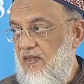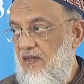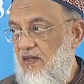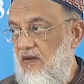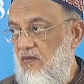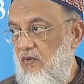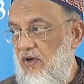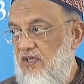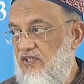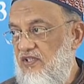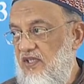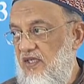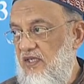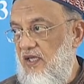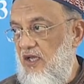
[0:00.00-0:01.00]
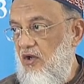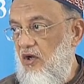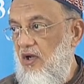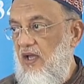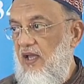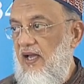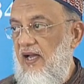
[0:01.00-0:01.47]
What is Sharia
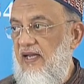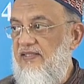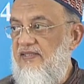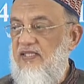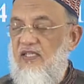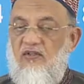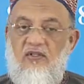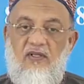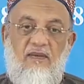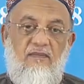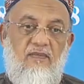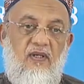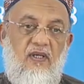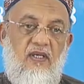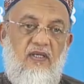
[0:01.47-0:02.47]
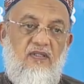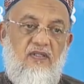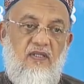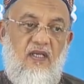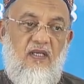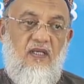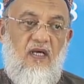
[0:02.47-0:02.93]
law? I said to them,
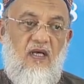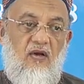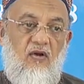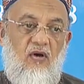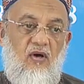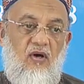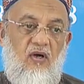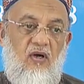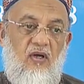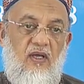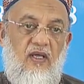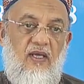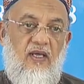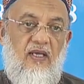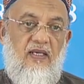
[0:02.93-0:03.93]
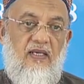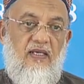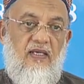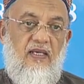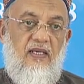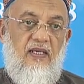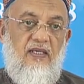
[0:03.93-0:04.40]
Sharia law
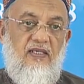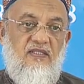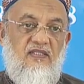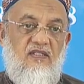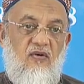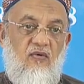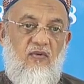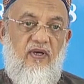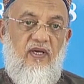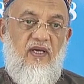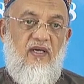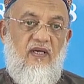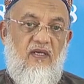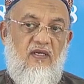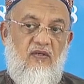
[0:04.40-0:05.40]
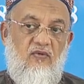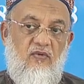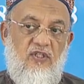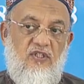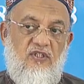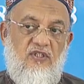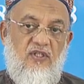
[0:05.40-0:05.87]
is the way in
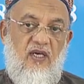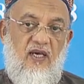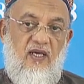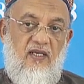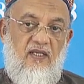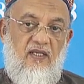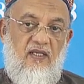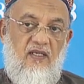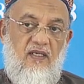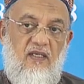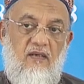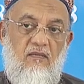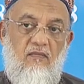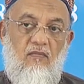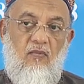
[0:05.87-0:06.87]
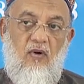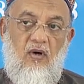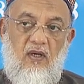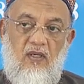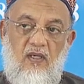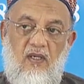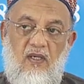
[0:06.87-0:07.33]
which any
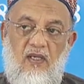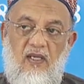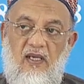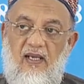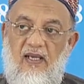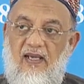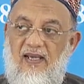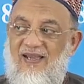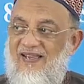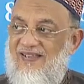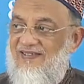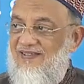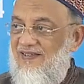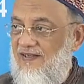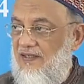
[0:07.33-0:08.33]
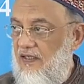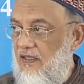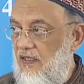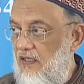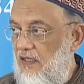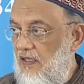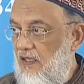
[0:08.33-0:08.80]
moral,
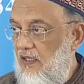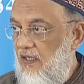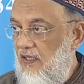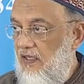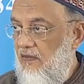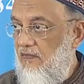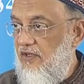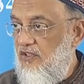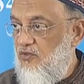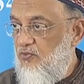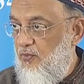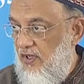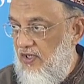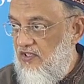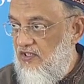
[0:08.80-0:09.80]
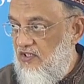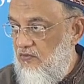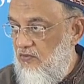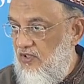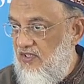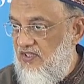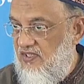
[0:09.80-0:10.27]
ethical,
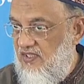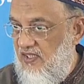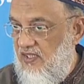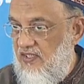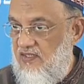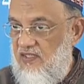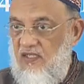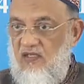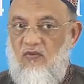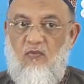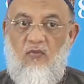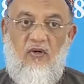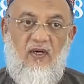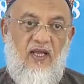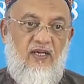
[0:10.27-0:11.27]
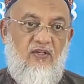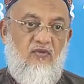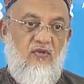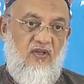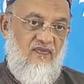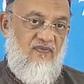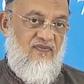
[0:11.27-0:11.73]
responsible citizen would like
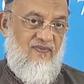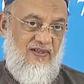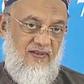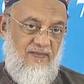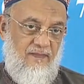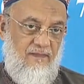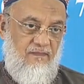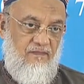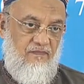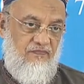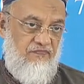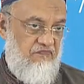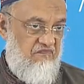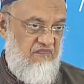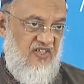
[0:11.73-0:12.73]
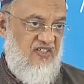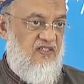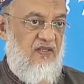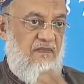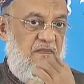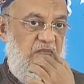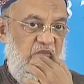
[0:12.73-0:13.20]
to live.
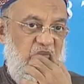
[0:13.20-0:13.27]
That's it.